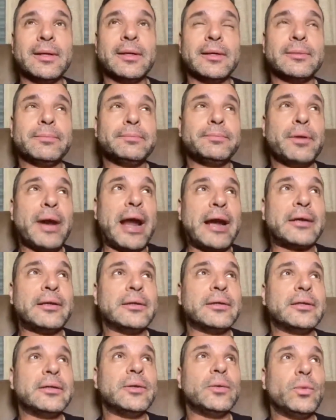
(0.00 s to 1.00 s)

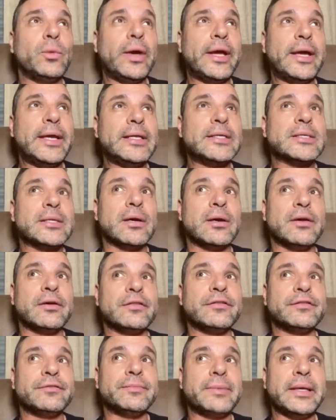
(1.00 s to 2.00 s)
practical ways
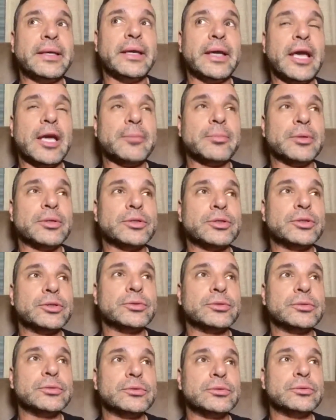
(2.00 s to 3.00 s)
of being able
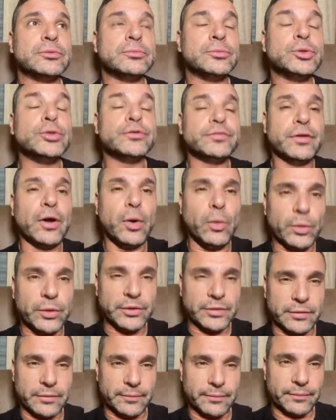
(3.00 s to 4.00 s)
to move forward.
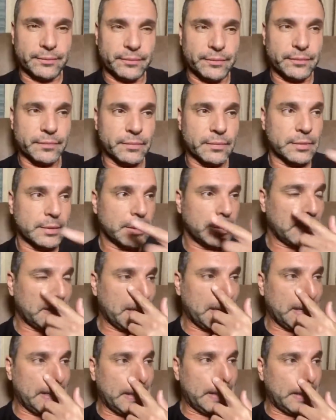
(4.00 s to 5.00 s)

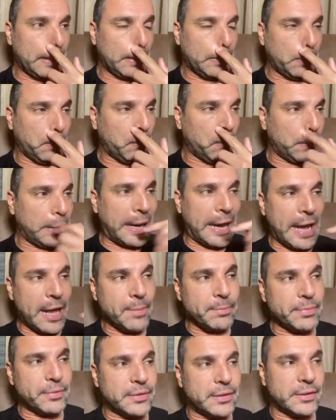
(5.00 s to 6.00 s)
What
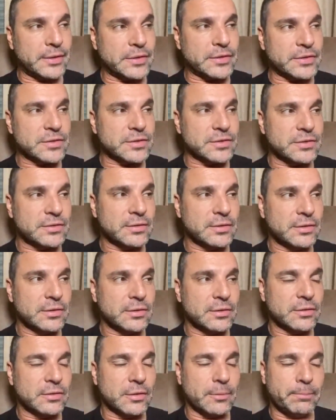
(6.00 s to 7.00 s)
happened is
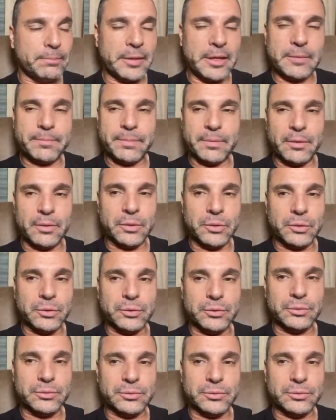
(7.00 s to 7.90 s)
the people who